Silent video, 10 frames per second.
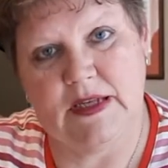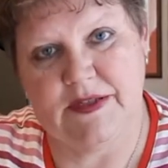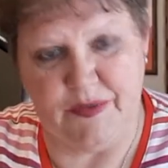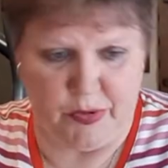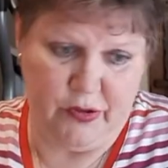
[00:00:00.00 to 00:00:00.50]

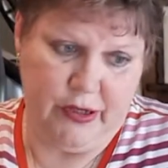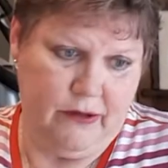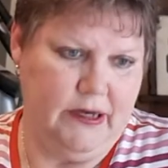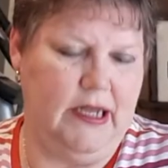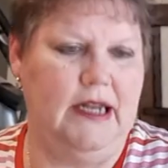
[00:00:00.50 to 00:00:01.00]
zipper
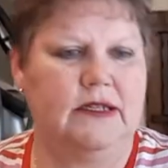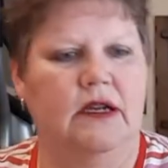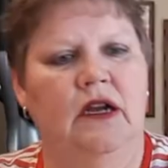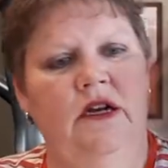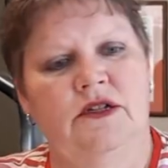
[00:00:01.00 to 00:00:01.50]
in it.
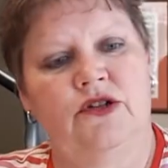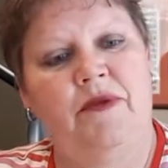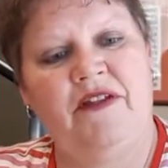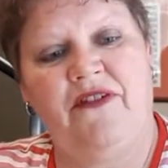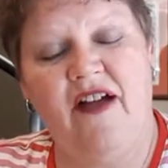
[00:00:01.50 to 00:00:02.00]
So I
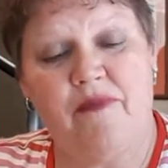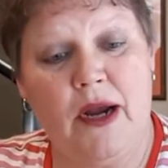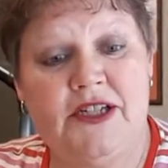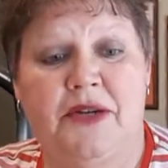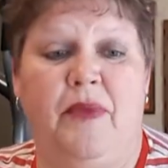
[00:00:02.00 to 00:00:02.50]
made five
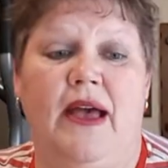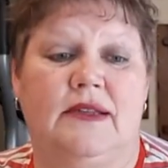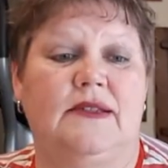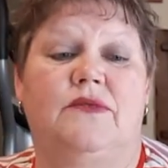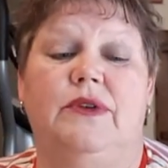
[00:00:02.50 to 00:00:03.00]
project
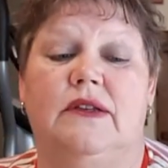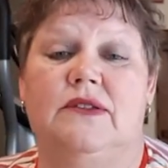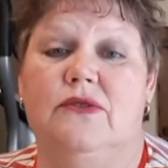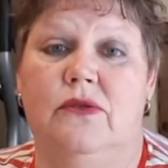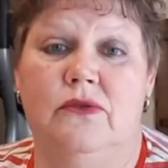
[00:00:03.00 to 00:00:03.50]
bags this week.
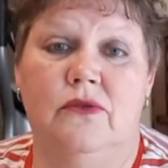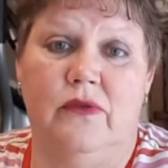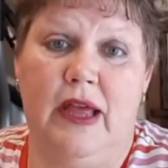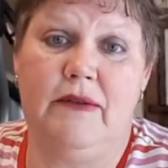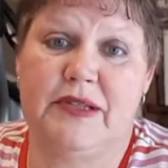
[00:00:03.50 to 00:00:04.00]
So
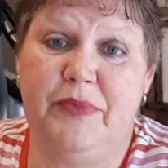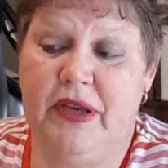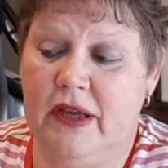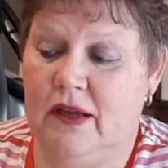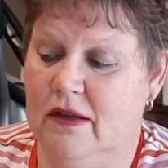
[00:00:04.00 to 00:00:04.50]
that was a
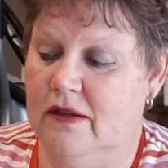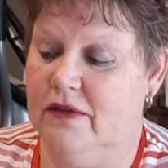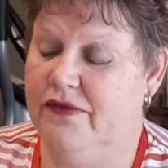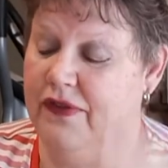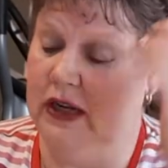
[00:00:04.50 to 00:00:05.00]
big
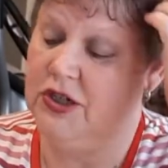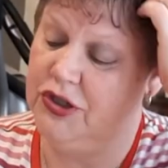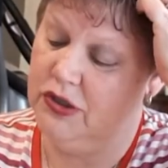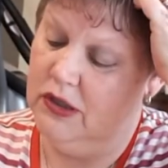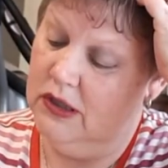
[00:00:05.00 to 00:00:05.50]

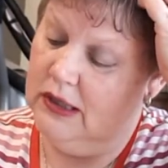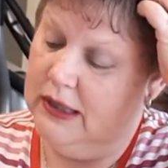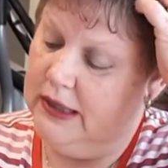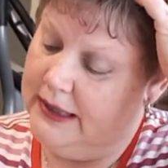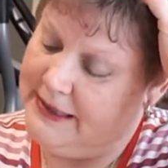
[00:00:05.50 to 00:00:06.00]
finish.
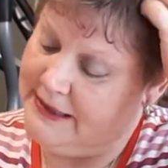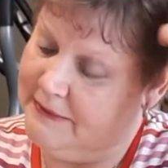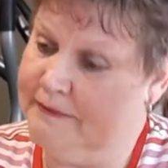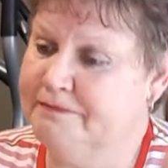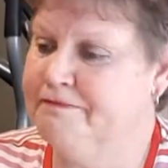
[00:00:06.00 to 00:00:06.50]

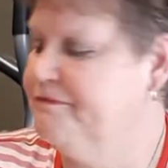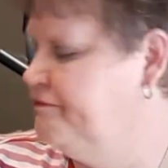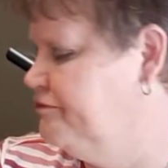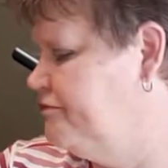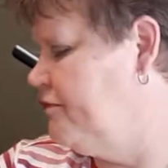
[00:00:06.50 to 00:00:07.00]
Um,
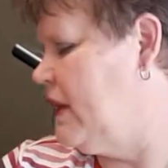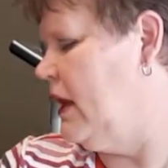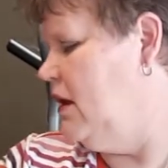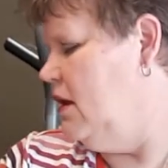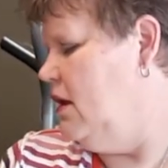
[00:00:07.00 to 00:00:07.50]

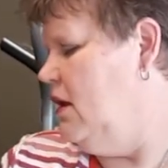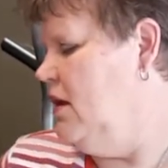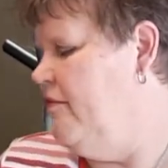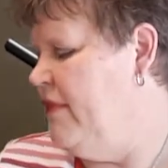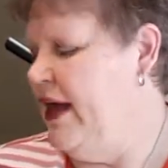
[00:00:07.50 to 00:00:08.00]

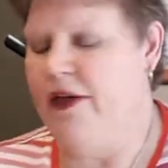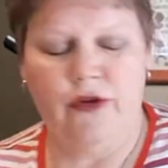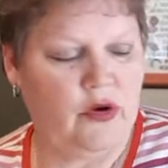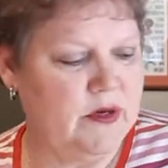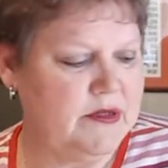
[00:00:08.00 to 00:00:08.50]
my
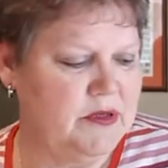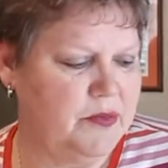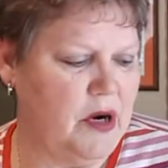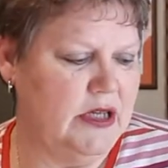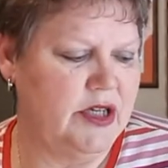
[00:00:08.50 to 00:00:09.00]
other Christmas
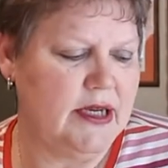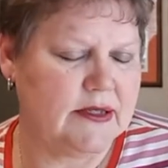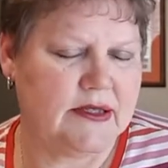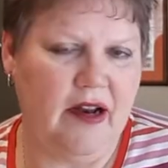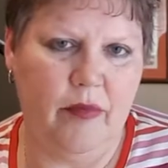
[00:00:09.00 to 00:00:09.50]

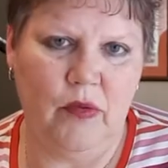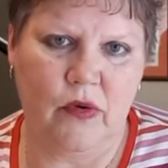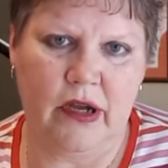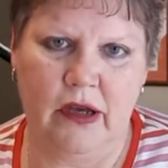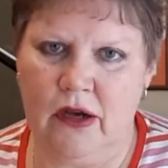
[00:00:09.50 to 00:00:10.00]
projects that I've been
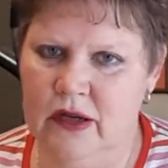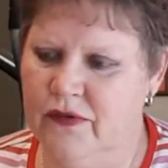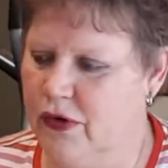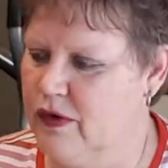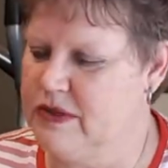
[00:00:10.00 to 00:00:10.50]
working on
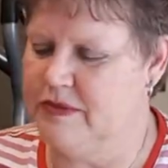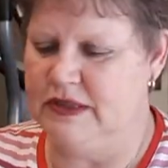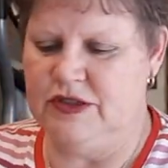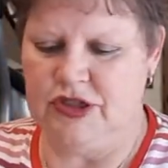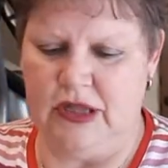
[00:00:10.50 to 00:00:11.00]
for Christmas
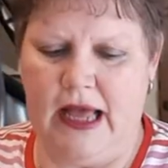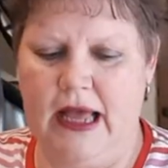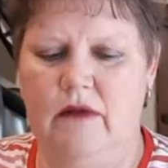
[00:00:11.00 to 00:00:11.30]
in July